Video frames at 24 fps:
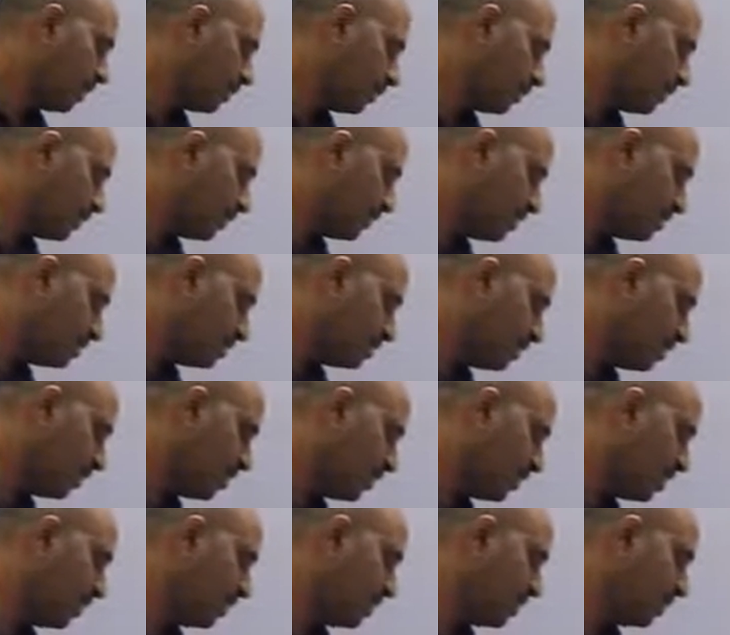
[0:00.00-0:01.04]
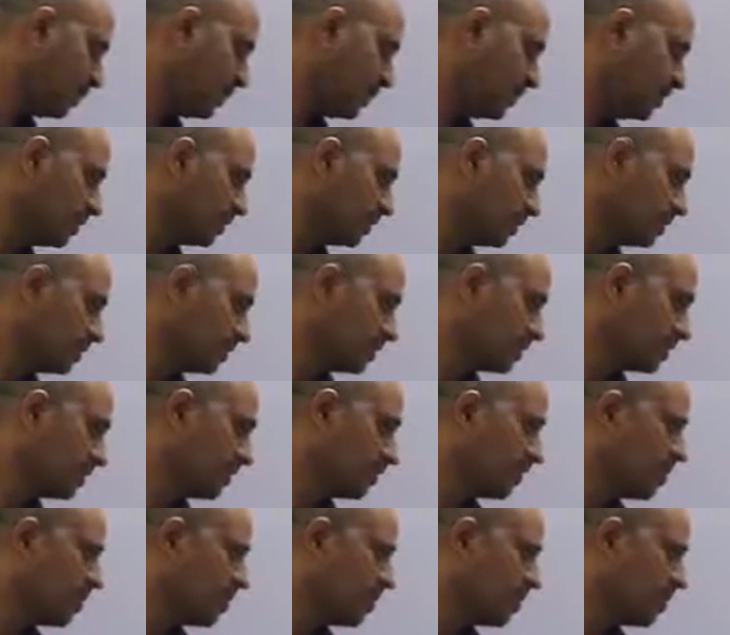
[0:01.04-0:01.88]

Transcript: That means all living things